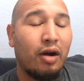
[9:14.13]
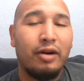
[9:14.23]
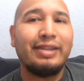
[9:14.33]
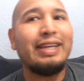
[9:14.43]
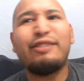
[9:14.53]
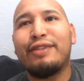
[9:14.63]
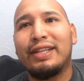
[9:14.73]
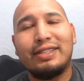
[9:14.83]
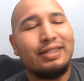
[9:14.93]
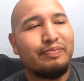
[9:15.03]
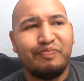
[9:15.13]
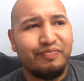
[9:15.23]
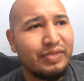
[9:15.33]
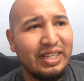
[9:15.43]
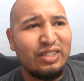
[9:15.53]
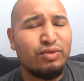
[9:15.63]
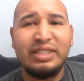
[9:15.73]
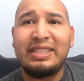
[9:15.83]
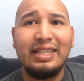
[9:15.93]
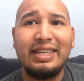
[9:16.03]
Our defense is
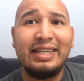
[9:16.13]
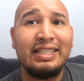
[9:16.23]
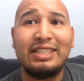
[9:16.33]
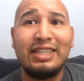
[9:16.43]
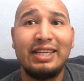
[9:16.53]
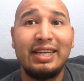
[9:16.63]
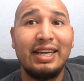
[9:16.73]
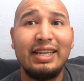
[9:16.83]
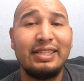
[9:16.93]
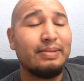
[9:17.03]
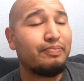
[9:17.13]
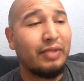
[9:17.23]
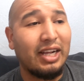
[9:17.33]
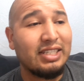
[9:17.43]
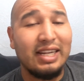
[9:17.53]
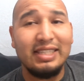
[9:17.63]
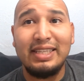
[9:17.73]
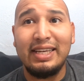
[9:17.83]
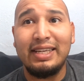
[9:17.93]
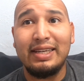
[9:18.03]
resilient as shit, guys. I just gotta
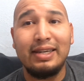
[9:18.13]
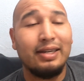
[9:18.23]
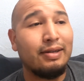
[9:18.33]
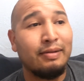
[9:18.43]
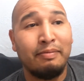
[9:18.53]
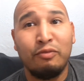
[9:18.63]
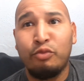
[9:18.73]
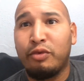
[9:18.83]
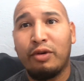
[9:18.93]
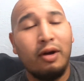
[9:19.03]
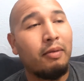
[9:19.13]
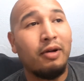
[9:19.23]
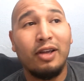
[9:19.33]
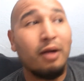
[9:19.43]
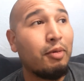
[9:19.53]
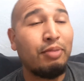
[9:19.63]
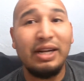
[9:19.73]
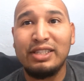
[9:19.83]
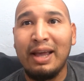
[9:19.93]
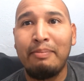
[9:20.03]
say, uh, a, couple
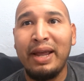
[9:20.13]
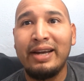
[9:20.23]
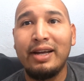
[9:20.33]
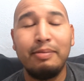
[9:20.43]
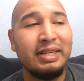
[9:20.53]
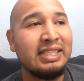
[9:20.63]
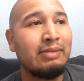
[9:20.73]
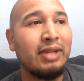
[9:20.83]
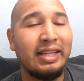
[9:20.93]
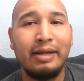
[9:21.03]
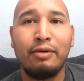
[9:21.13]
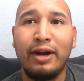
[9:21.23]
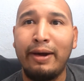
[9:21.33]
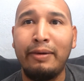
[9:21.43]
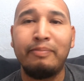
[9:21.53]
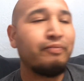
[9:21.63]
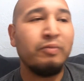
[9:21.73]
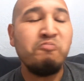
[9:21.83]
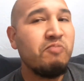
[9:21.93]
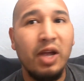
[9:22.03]
players got banged up and it seemed like they were out.
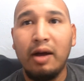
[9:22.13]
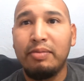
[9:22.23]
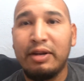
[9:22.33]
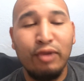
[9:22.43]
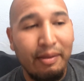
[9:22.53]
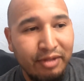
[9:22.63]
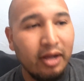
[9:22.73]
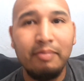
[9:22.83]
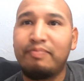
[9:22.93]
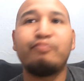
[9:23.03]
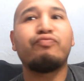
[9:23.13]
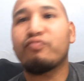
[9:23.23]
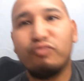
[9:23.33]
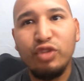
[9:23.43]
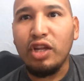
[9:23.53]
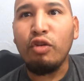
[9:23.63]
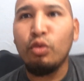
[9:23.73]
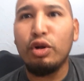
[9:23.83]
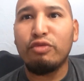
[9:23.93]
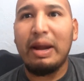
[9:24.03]
No, they wrapped up,
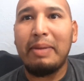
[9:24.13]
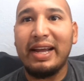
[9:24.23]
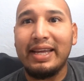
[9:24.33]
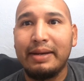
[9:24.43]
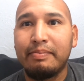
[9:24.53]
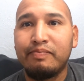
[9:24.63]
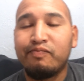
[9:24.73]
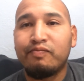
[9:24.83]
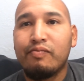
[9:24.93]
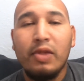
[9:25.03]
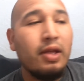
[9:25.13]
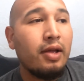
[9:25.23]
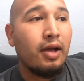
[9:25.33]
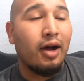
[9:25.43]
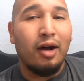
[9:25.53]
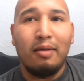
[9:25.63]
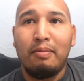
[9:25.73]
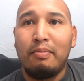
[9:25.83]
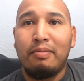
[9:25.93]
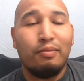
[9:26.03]
went right back in.
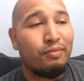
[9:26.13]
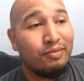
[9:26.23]
Um,